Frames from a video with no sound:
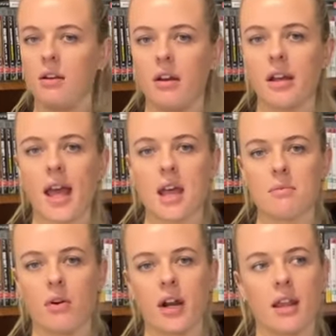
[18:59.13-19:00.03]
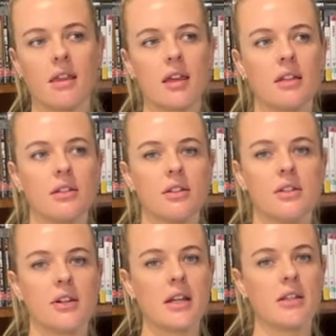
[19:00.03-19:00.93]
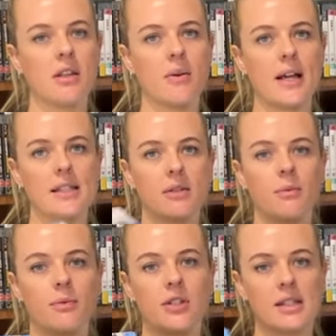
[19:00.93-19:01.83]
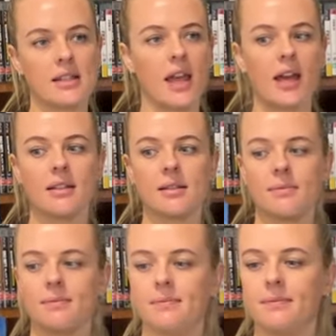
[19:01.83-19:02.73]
No game or anything, straight to the U S, just the case.